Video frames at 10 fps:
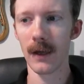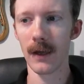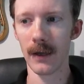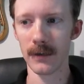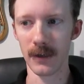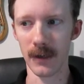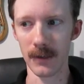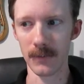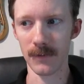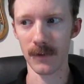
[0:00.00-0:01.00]
At
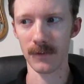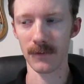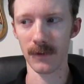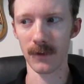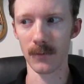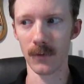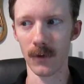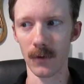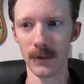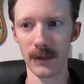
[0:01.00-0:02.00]
times they seem
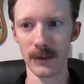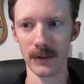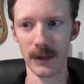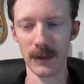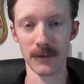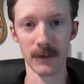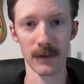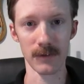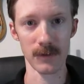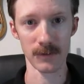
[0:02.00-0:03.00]
only engaged
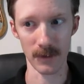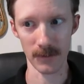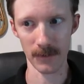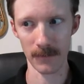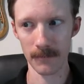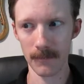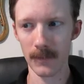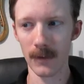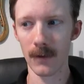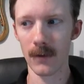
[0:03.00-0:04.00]
against each other.
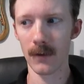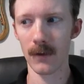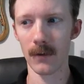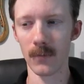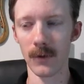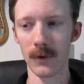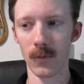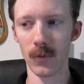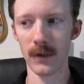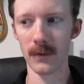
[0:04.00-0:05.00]
But
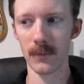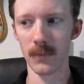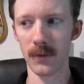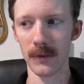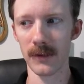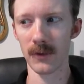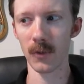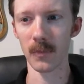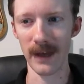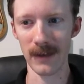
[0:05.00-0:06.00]
in what political
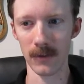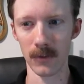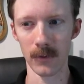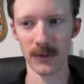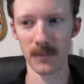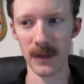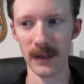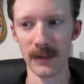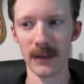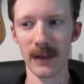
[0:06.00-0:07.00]
battle or
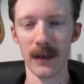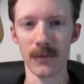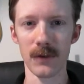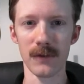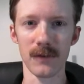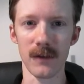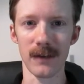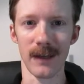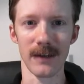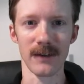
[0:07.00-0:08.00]
debate have we seen
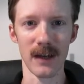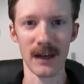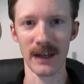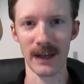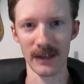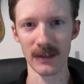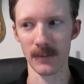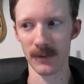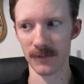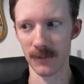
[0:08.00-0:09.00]
a
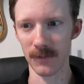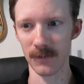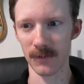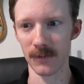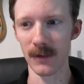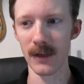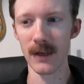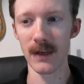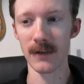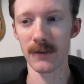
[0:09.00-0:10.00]
non-academic citizen
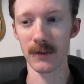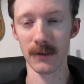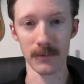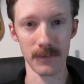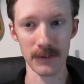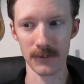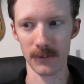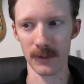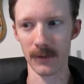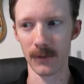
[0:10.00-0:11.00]
declare
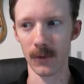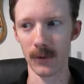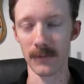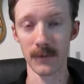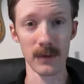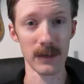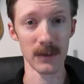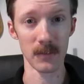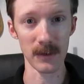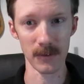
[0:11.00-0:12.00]
victory or even make an
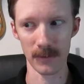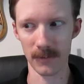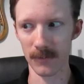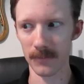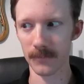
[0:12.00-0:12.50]
appearance?